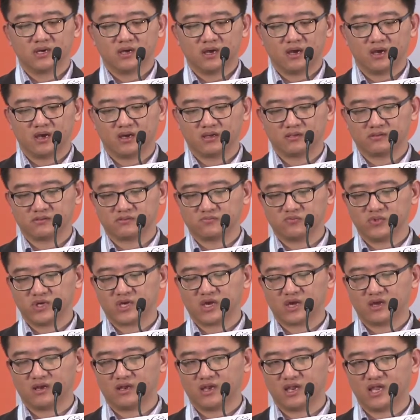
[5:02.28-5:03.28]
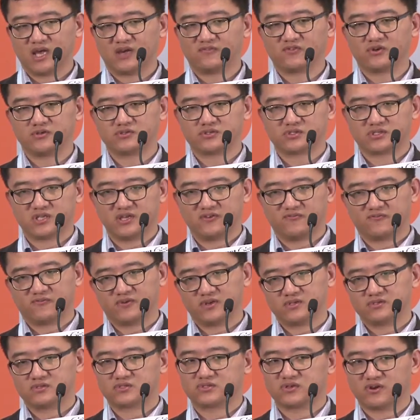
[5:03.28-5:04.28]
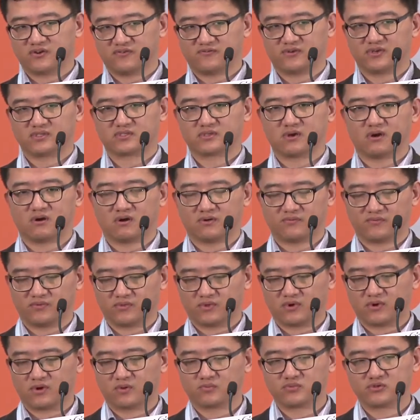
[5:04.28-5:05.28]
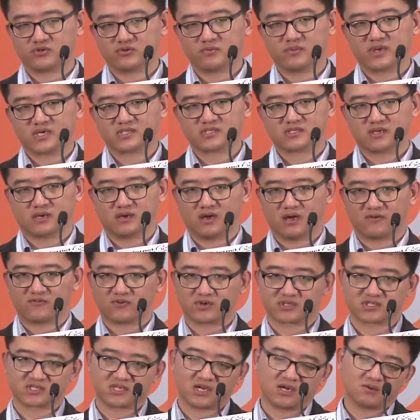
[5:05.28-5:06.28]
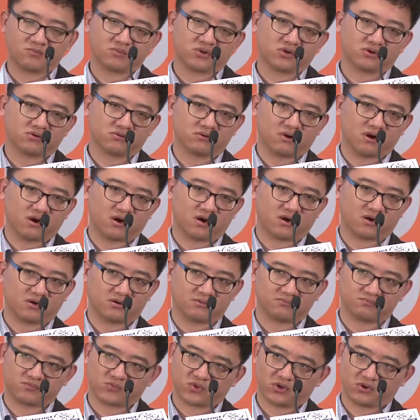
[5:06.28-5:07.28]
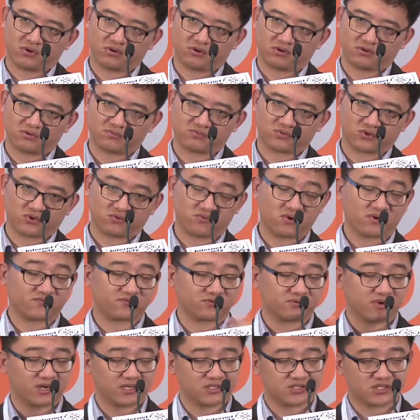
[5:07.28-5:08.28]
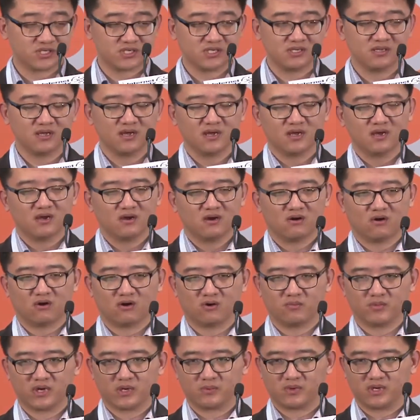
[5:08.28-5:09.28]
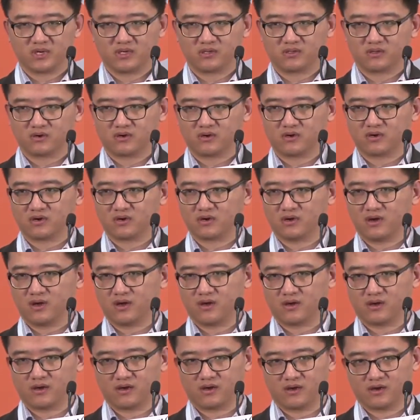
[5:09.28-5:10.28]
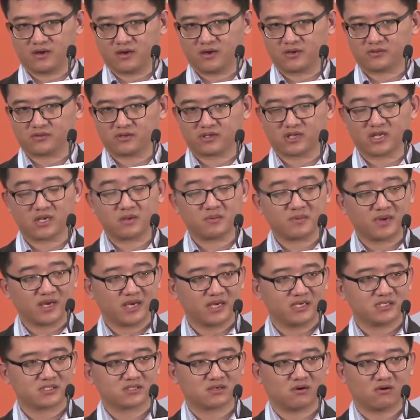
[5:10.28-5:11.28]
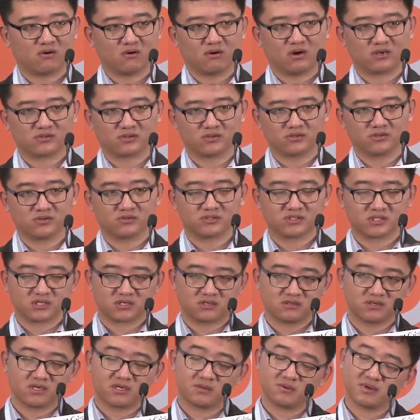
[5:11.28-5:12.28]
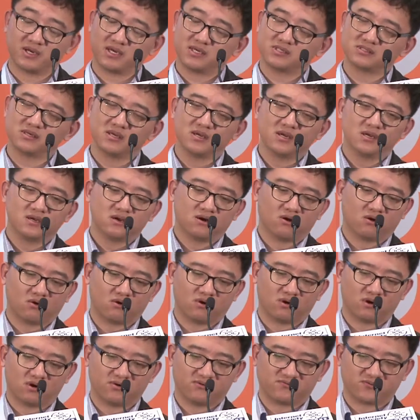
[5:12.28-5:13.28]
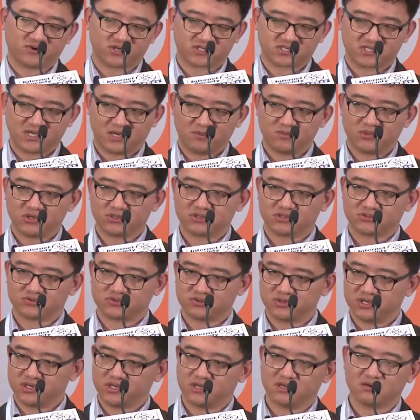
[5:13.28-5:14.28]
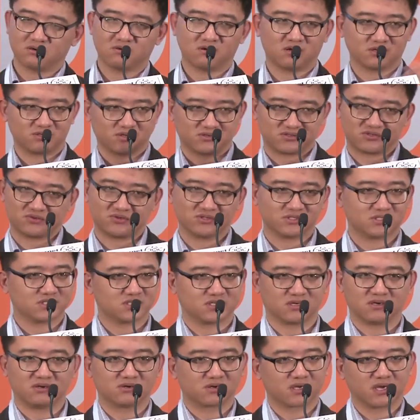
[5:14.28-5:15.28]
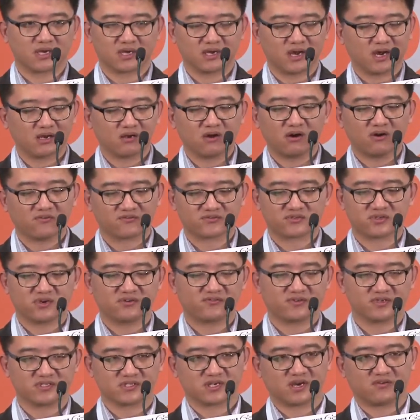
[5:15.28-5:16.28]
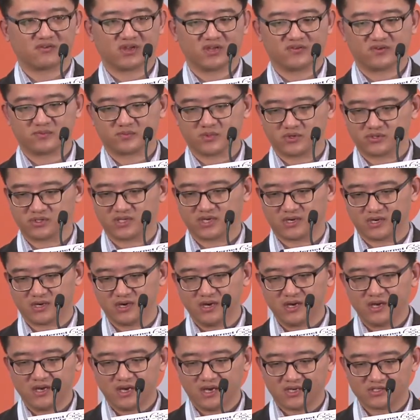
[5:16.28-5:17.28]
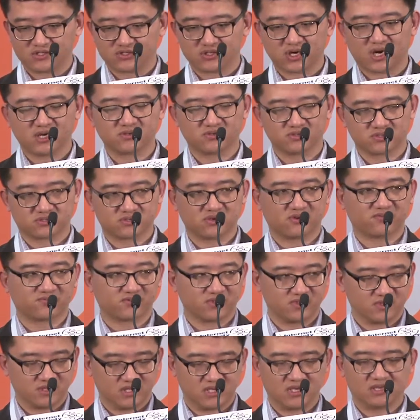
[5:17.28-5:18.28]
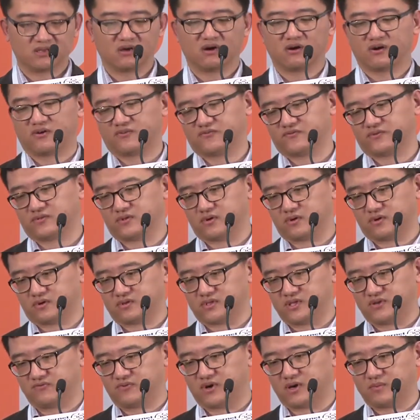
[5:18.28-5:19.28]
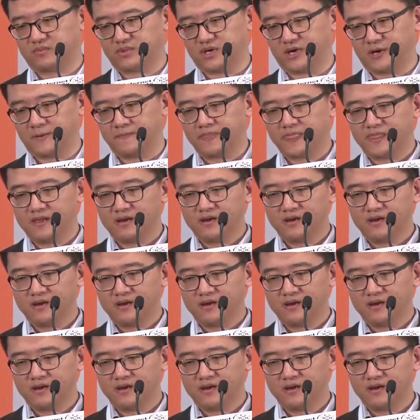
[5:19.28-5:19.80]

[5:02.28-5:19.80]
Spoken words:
And we can leverage different servers on the Bluemix, for example, the workflow engine, or maybe the database, or the NoSQL database, or for example, the Twilio or the Twitter. Okay, a lot of servers are available there, and try to serve the need of the developer.